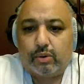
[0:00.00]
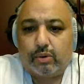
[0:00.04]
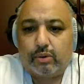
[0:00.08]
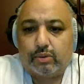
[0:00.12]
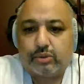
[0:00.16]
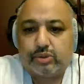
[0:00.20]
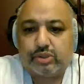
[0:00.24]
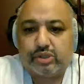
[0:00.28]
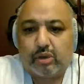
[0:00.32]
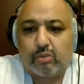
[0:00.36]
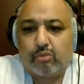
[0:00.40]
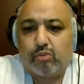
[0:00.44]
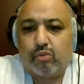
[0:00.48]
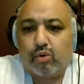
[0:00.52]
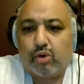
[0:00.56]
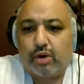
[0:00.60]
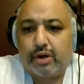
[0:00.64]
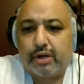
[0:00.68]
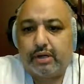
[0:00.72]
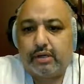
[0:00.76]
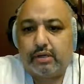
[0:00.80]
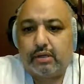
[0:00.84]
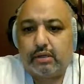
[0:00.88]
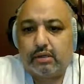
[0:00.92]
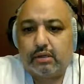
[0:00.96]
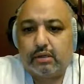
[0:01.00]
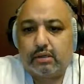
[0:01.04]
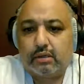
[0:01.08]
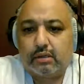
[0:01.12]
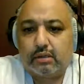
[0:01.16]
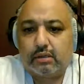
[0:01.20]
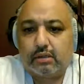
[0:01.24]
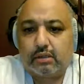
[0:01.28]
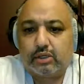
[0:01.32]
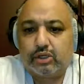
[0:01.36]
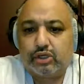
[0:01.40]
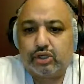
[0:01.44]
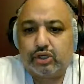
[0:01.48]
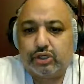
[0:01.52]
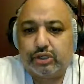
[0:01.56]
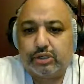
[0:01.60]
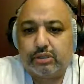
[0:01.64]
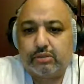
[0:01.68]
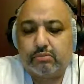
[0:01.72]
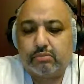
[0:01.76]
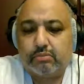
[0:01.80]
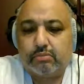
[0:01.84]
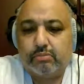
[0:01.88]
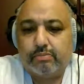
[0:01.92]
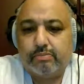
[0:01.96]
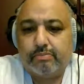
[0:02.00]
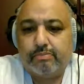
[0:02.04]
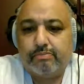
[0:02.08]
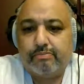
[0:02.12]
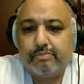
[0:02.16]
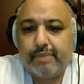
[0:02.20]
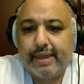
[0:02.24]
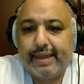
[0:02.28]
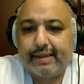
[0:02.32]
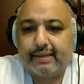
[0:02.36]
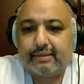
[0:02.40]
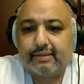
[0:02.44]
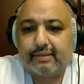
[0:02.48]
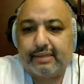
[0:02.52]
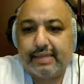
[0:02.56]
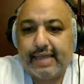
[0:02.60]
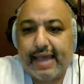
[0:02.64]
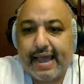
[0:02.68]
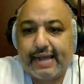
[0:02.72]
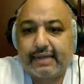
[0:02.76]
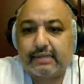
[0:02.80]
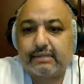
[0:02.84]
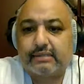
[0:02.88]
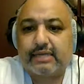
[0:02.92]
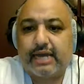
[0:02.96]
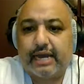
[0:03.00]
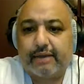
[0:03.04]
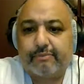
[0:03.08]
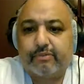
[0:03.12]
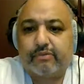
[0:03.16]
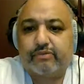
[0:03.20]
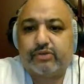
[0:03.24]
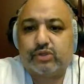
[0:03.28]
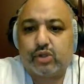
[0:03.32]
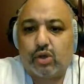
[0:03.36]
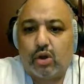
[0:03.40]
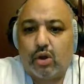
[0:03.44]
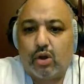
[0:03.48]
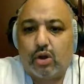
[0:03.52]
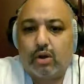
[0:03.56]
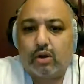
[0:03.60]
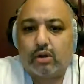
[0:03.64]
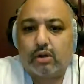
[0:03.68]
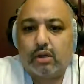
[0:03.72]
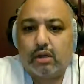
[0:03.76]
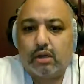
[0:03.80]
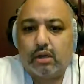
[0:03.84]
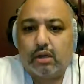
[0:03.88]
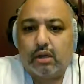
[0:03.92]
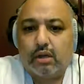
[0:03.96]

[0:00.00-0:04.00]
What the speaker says: someone could make that type of song